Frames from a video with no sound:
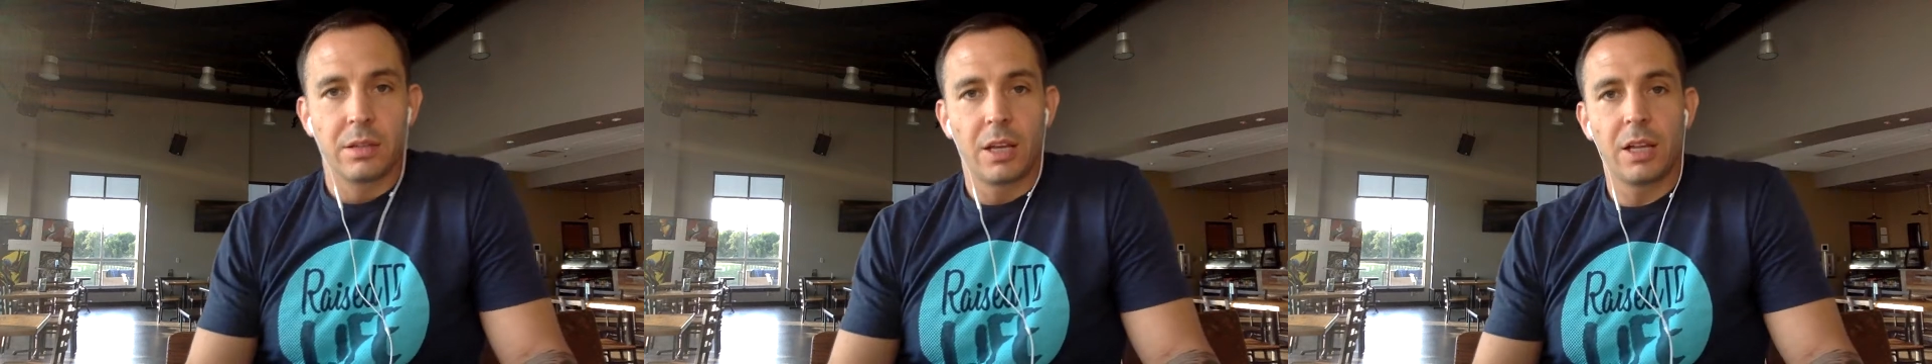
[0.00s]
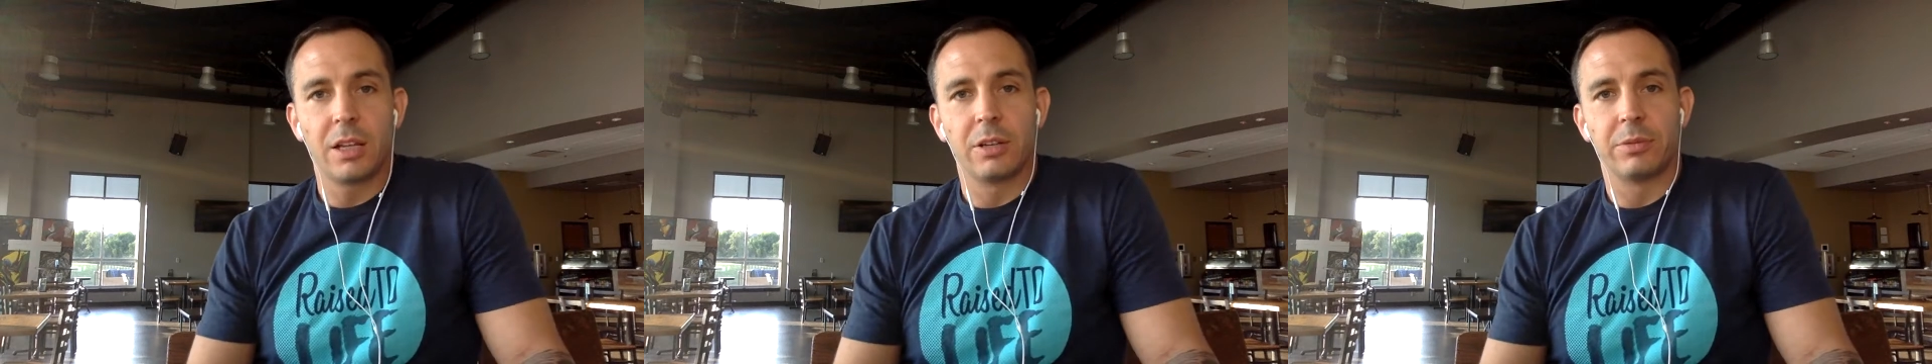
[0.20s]

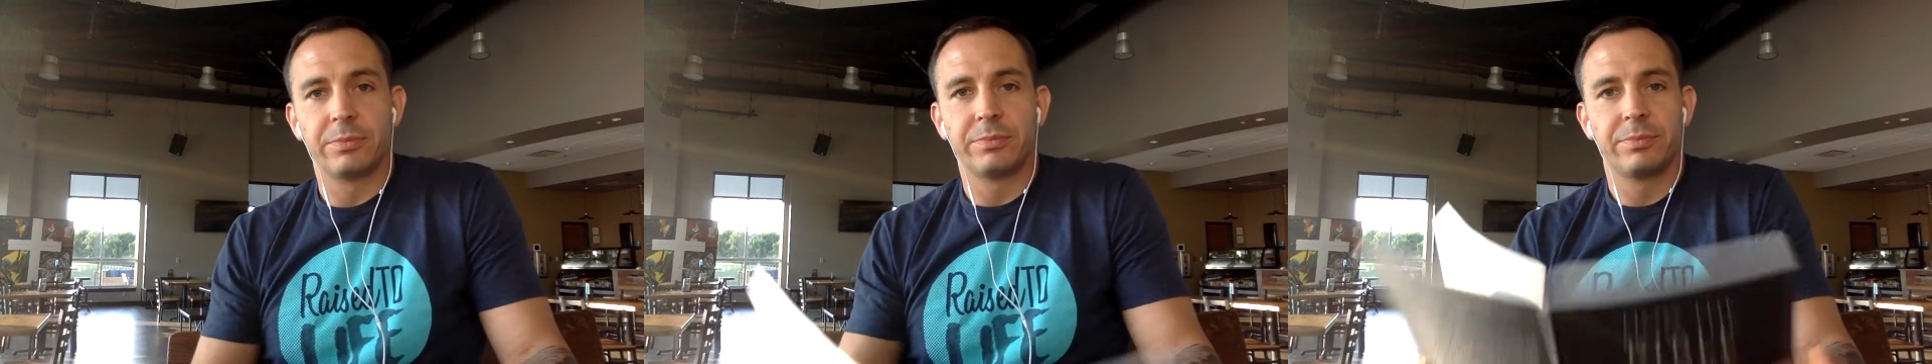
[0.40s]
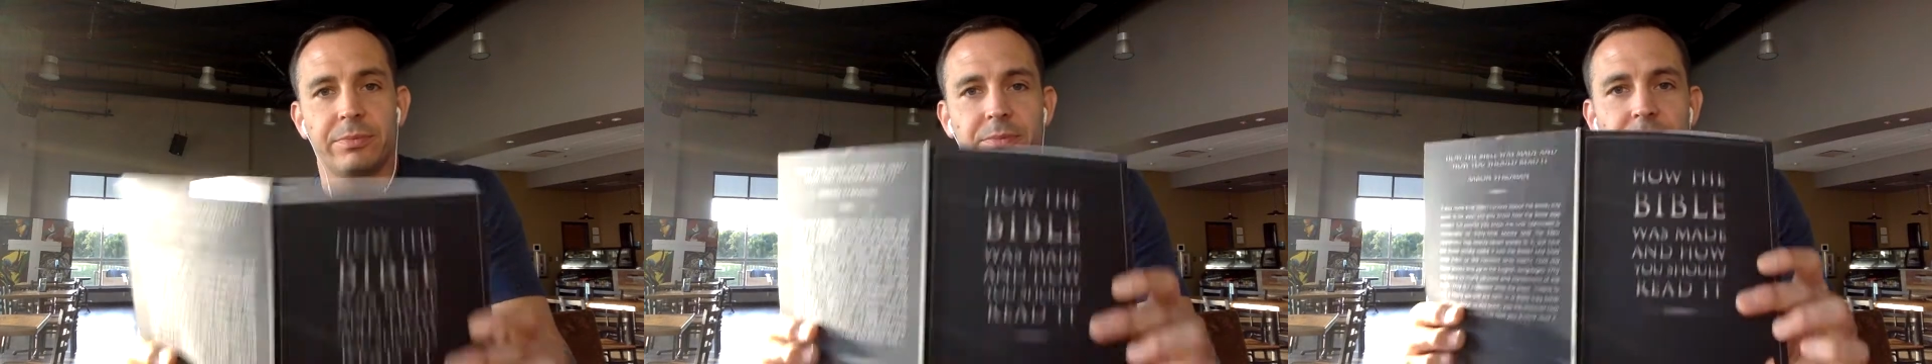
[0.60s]
Hello.
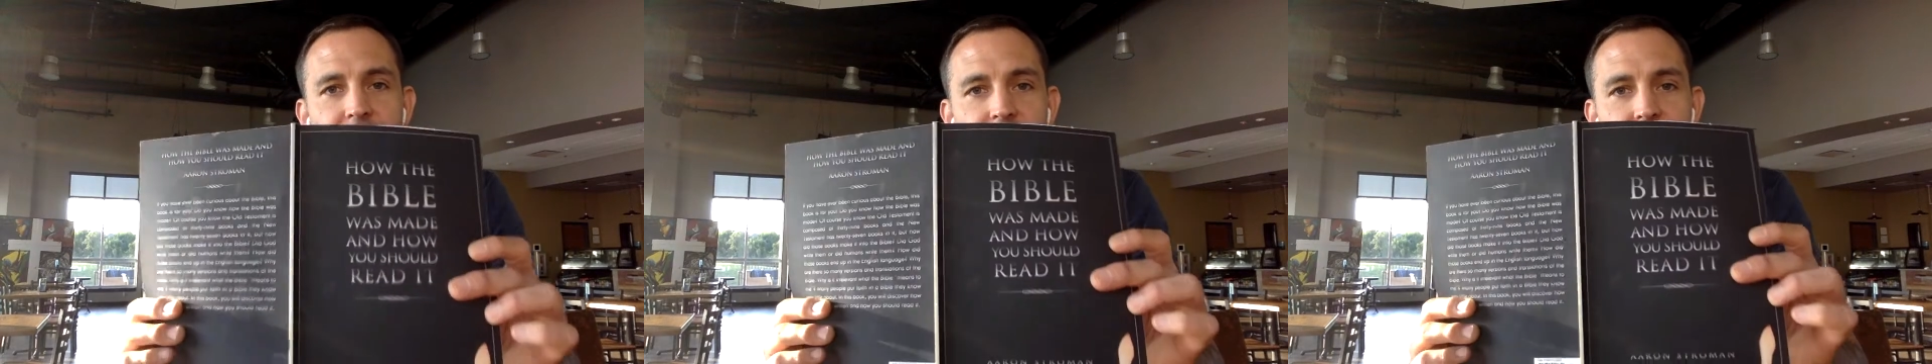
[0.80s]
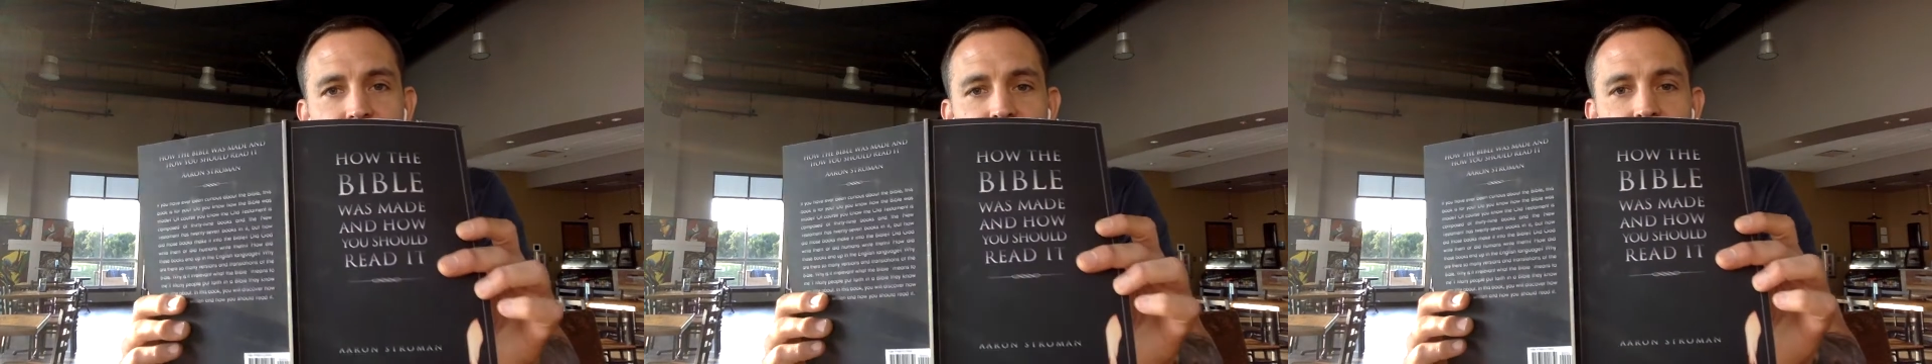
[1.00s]

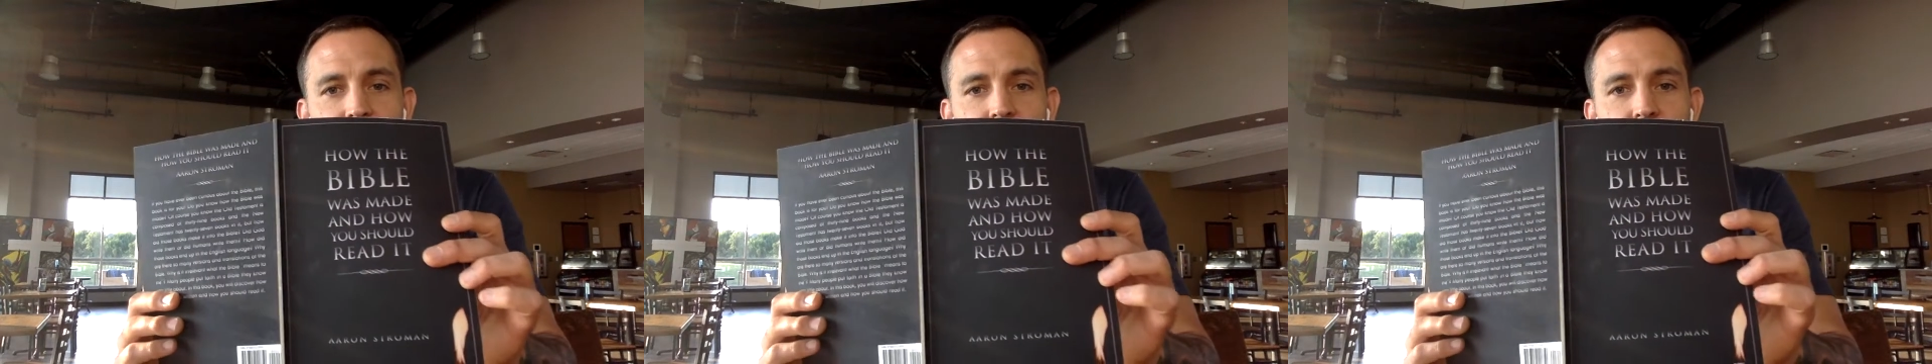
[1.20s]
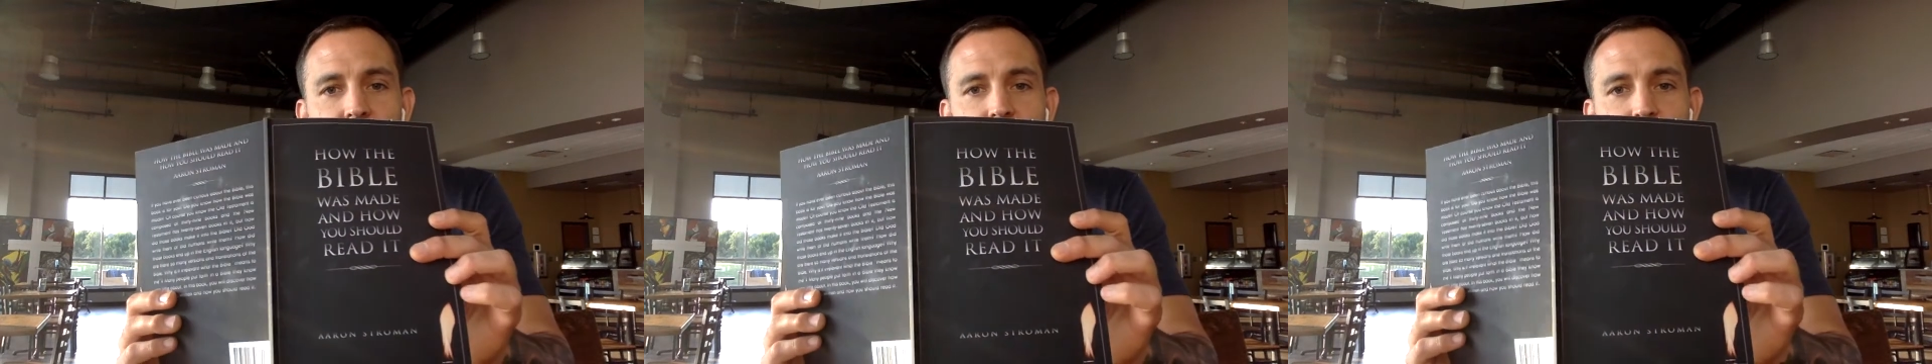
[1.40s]

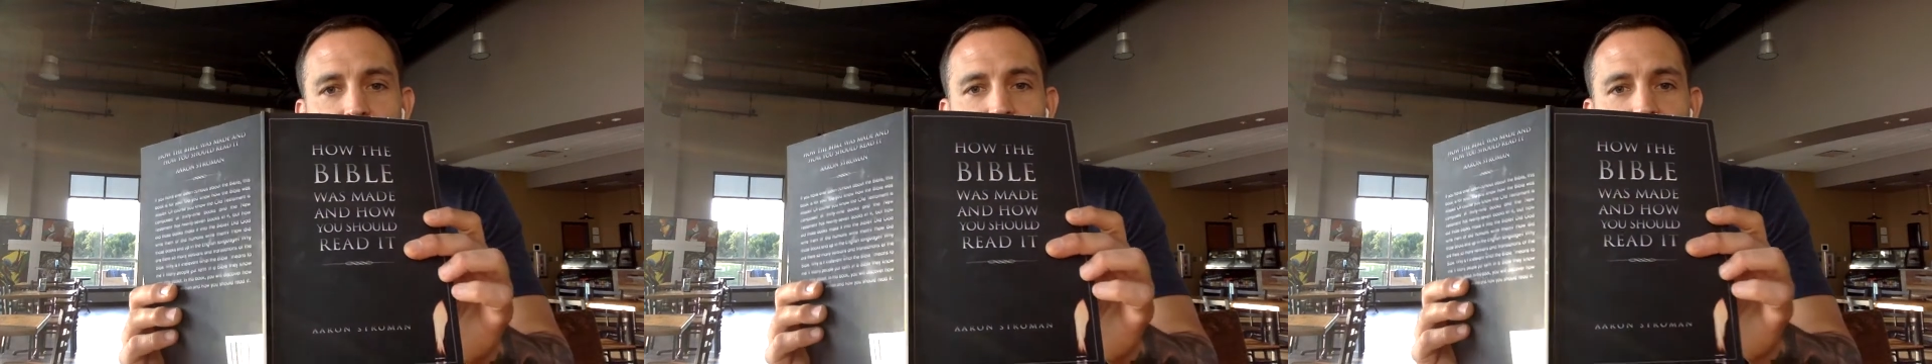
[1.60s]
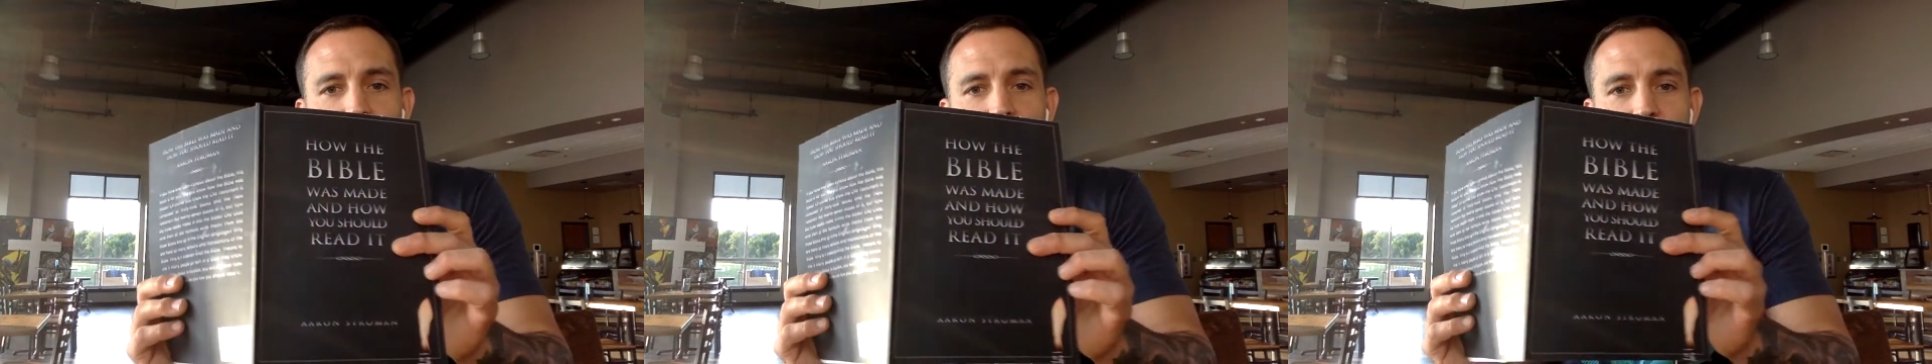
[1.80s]

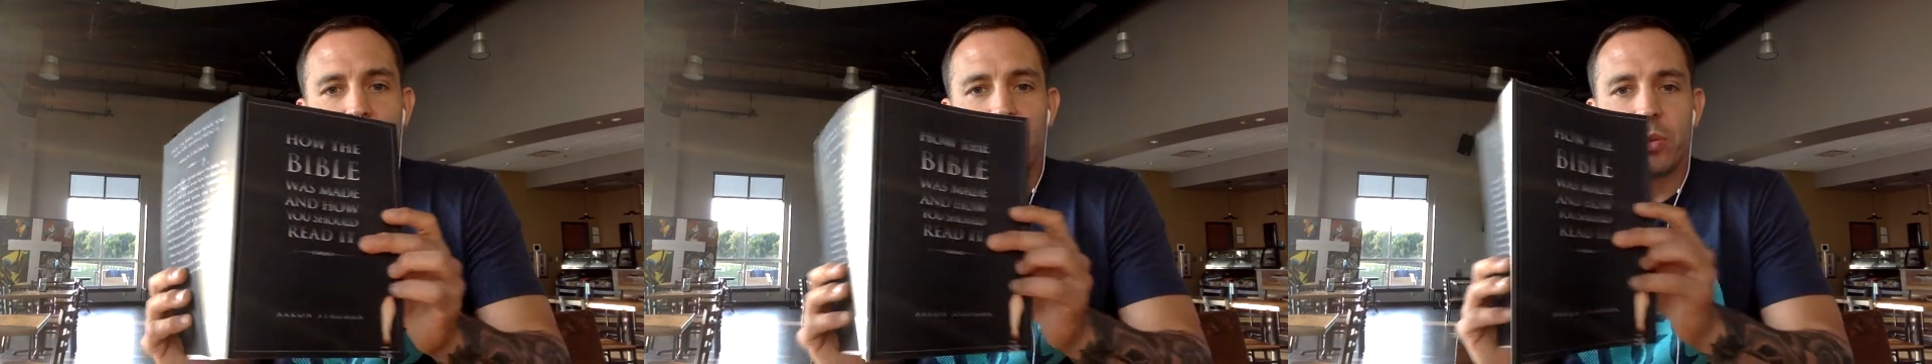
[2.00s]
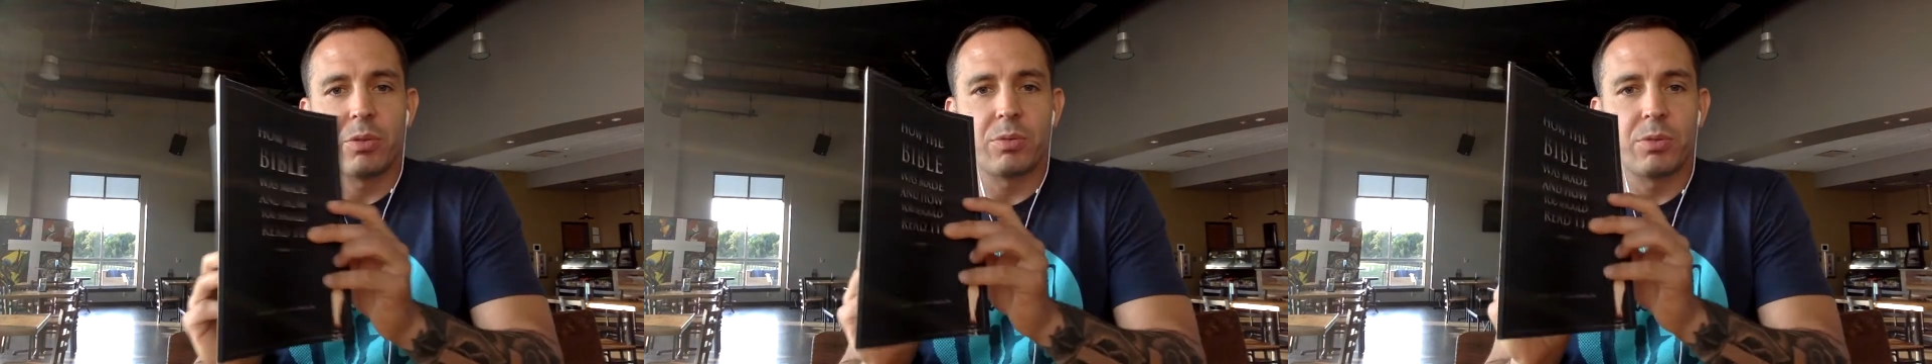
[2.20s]
We are
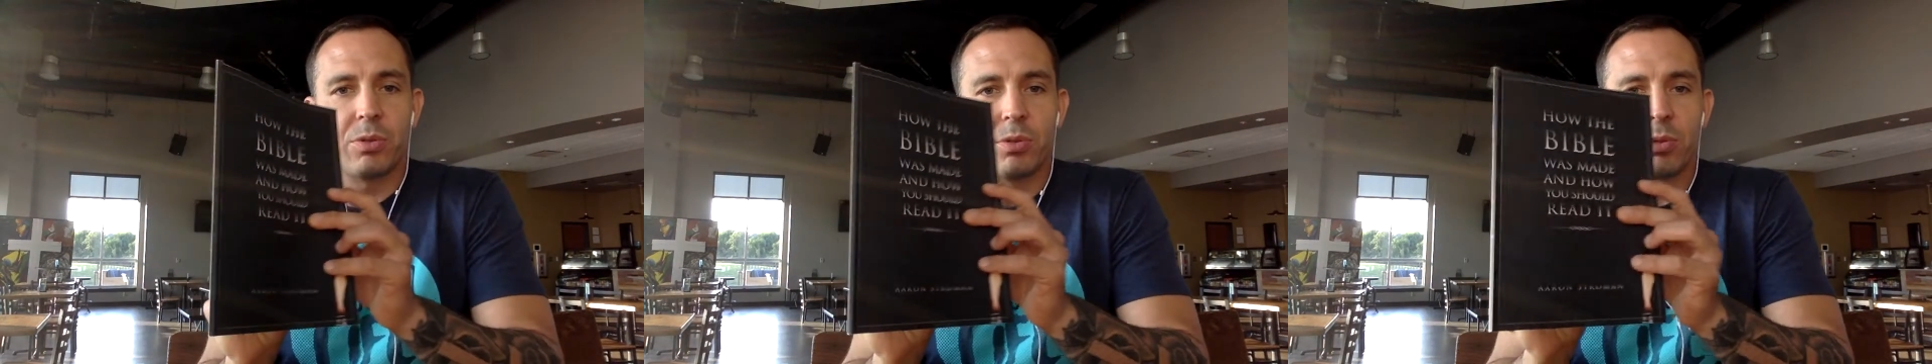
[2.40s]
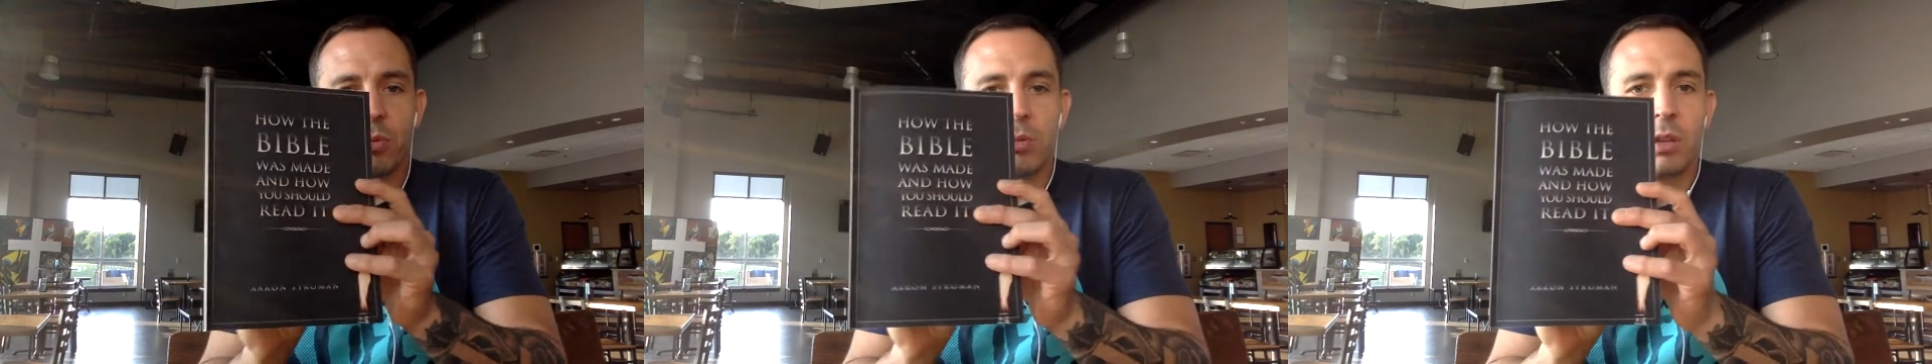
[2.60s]
going
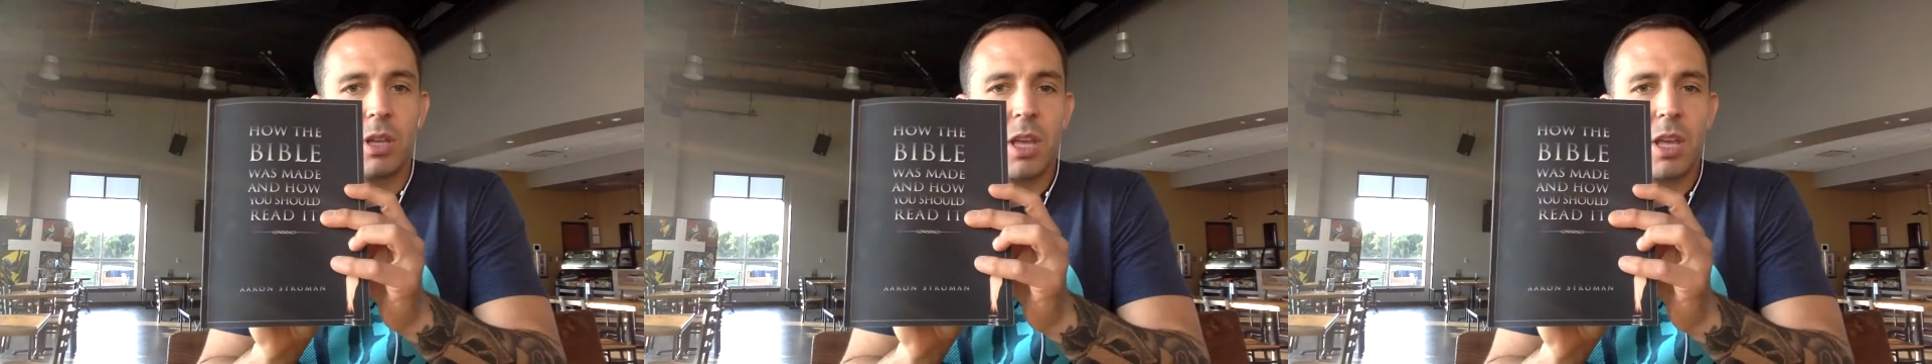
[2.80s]
through